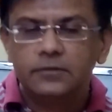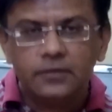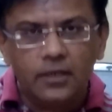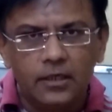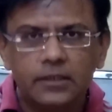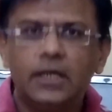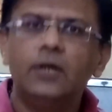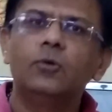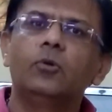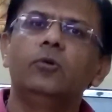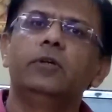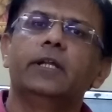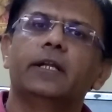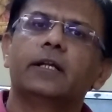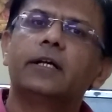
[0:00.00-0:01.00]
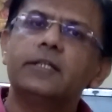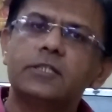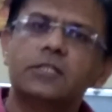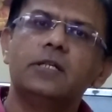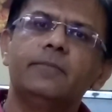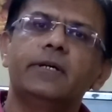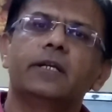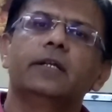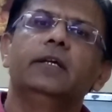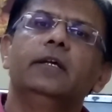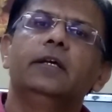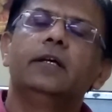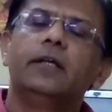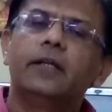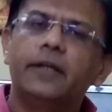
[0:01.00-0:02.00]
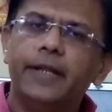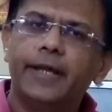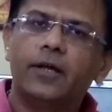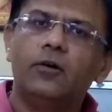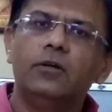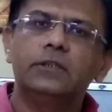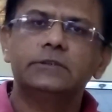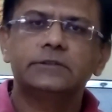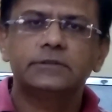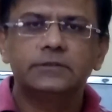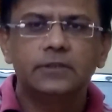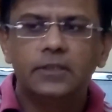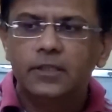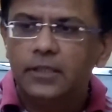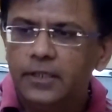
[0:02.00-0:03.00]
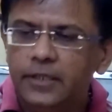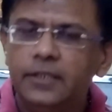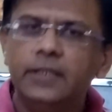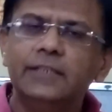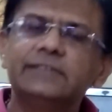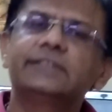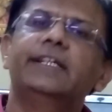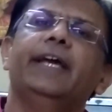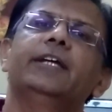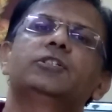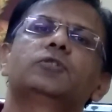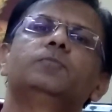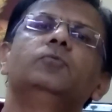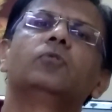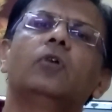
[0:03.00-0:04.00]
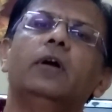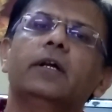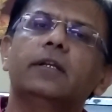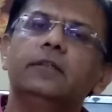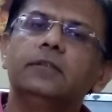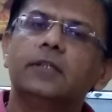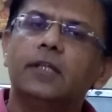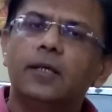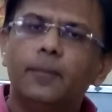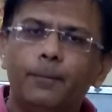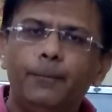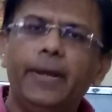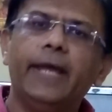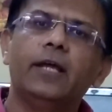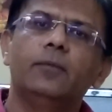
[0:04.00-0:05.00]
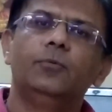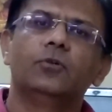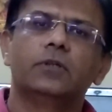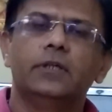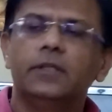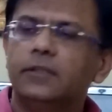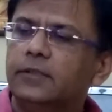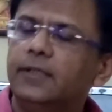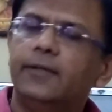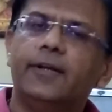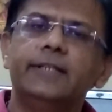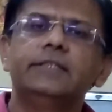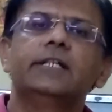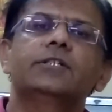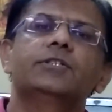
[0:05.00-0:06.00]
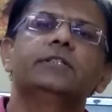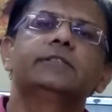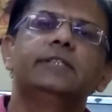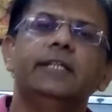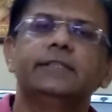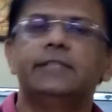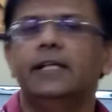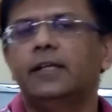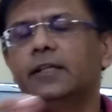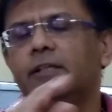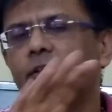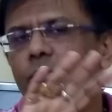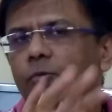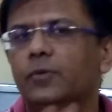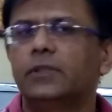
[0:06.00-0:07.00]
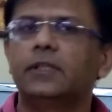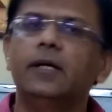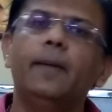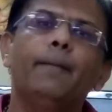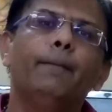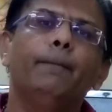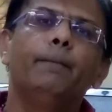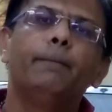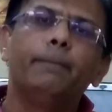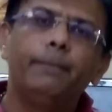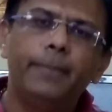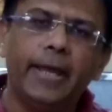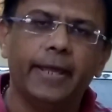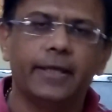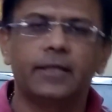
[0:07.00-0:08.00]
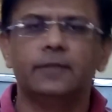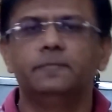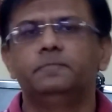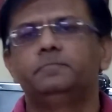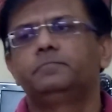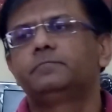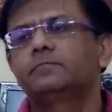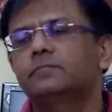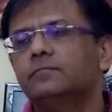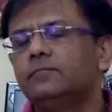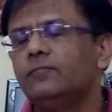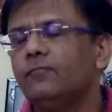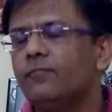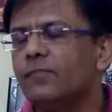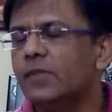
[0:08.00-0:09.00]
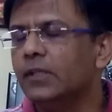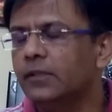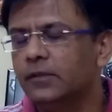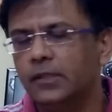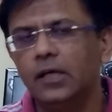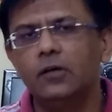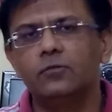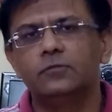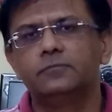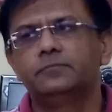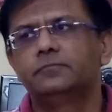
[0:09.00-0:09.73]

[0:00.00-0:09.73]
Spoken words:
account holder, customer, records in his cash book or bank book the transactions he has entered into with the bank. Now,